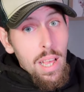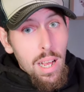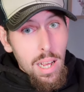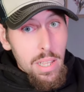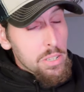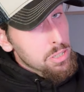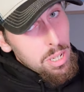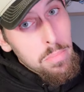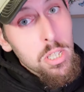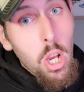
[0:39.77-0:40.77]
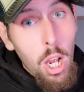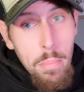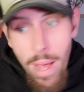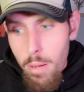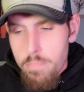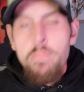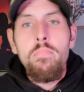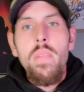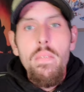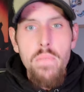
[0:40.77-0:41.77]
There's something to talk about.
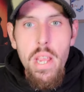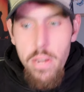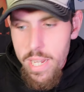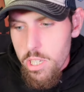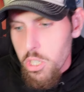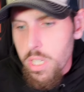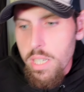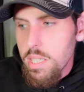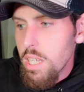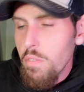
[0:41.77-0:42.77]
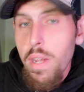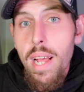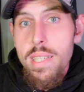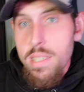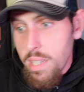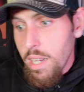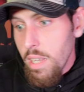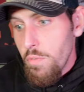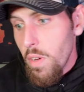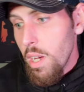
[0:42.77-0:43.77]
Very interesting stuff, guys. And
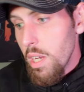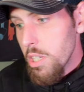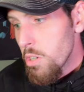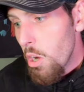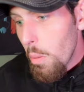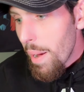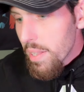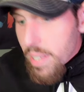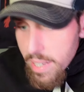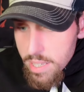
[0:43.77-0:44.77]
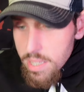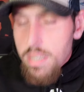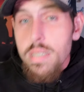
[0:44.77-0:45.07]
if you know about this,